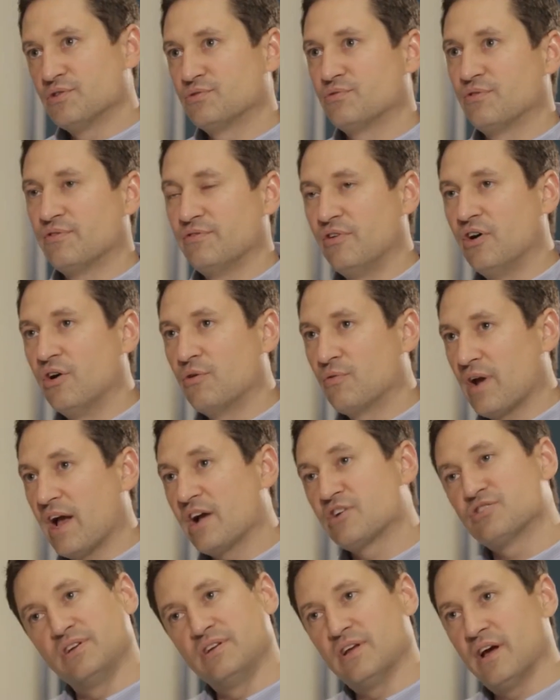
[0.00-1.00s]
to a fault, we're
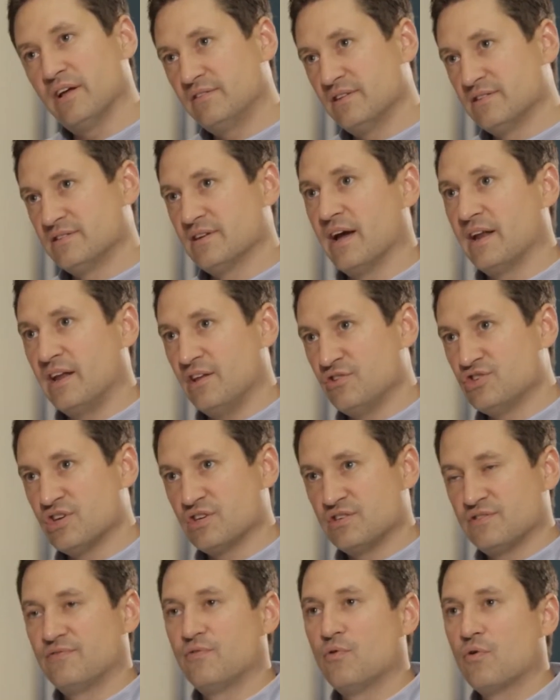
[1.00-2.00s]
actually not designing
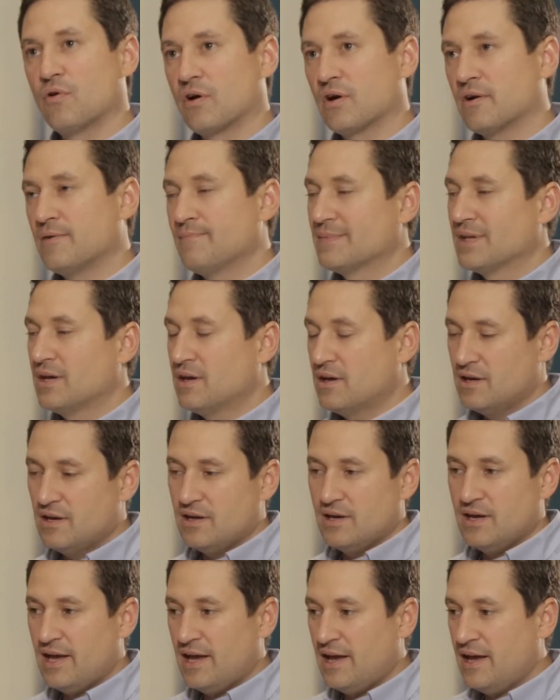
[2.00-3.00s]
just for
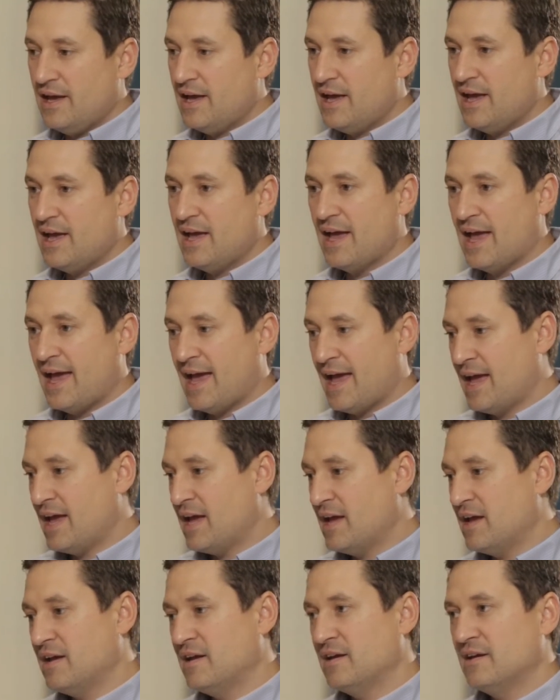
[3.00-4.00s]

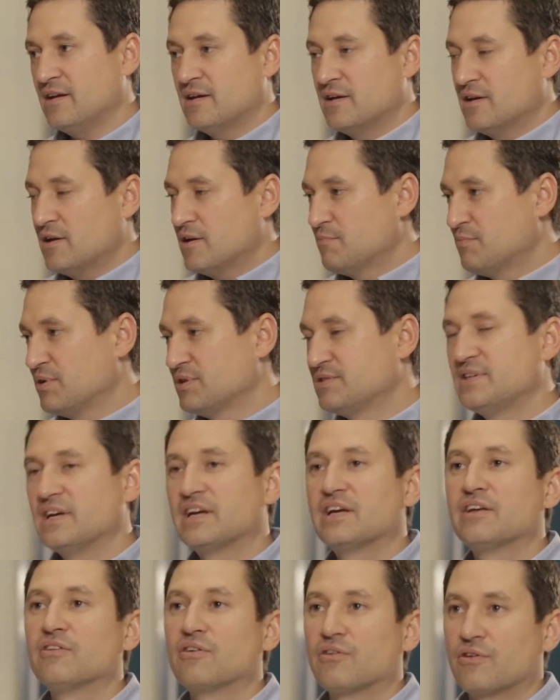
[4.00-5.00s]
a
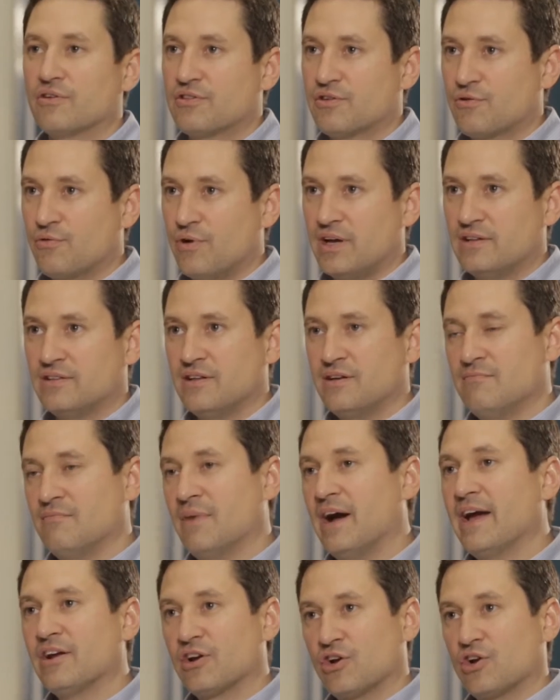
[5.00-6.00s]
particular earthquake that
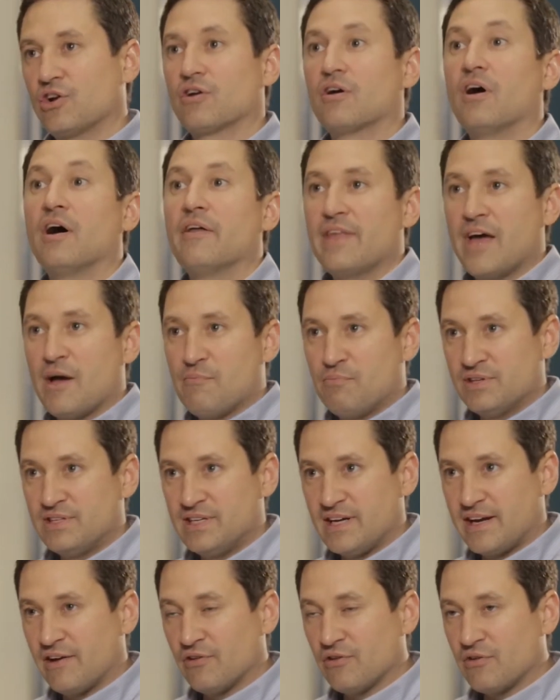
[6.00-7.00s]
might occur on that
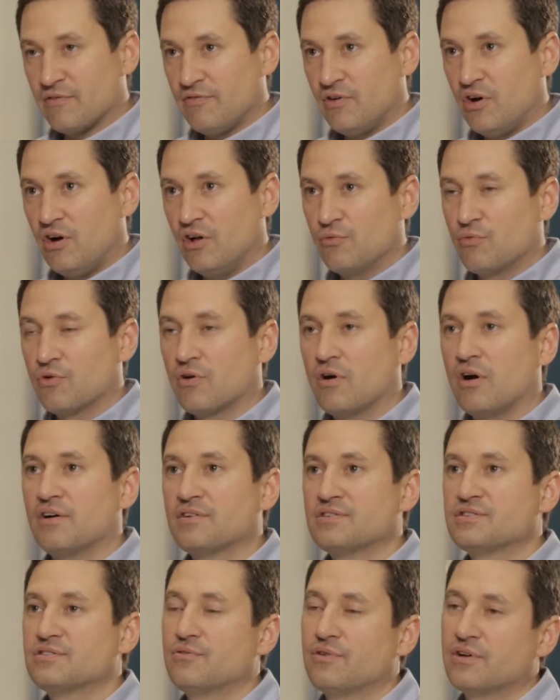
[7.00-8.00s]
particular fault. We're
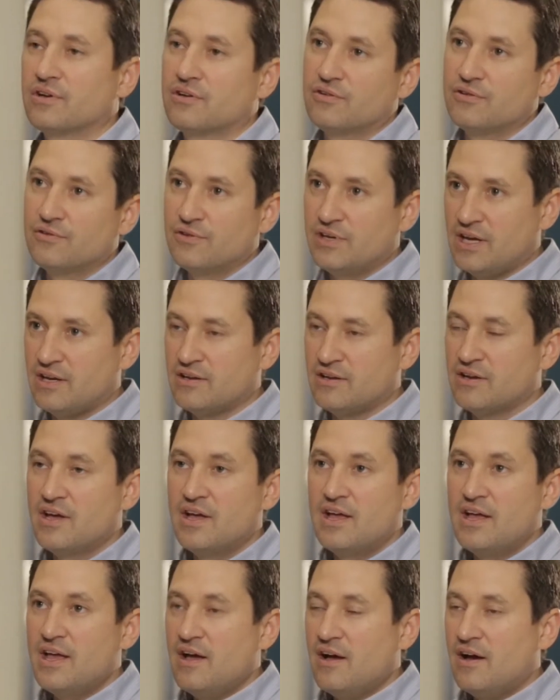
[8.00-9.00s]
also including
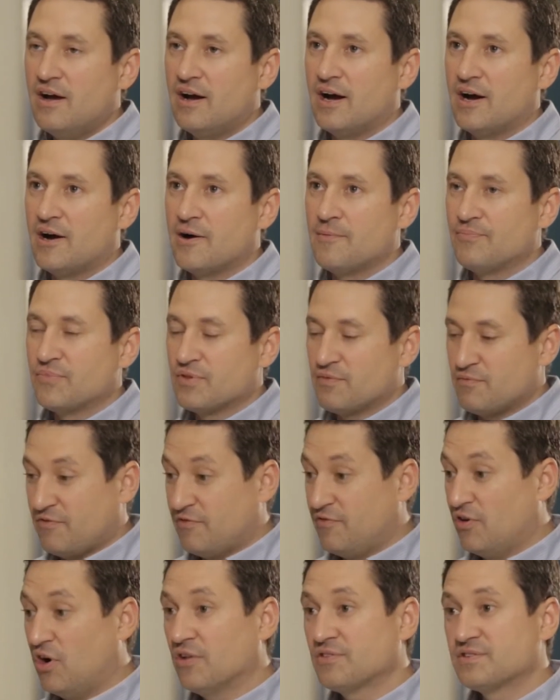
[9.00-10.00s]

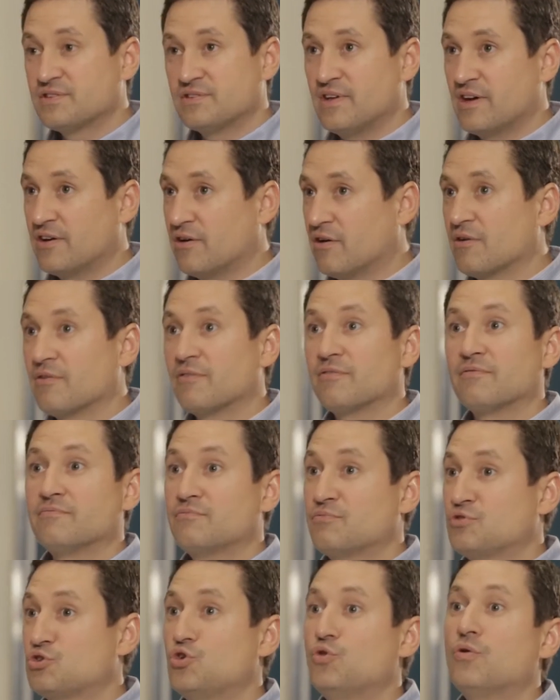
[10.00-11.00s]
faults that are
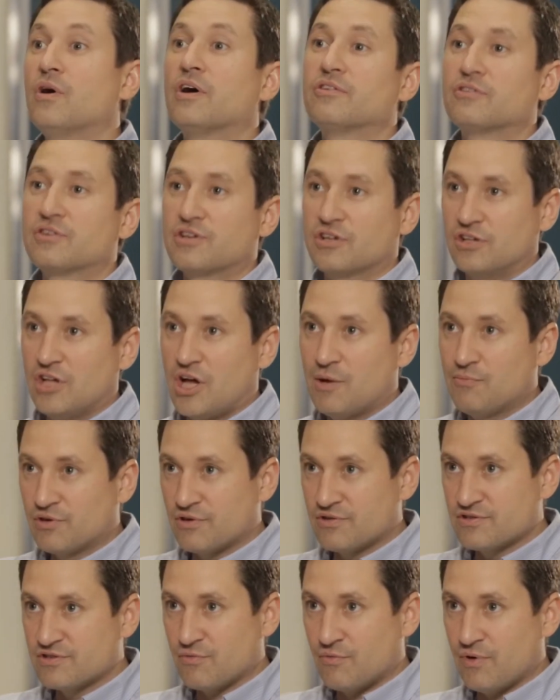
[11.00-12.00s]
200
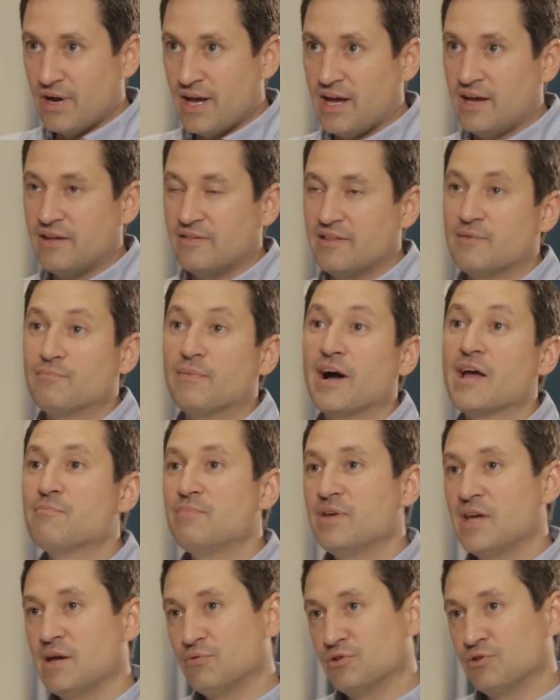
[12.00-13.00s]
kilometers away that might be able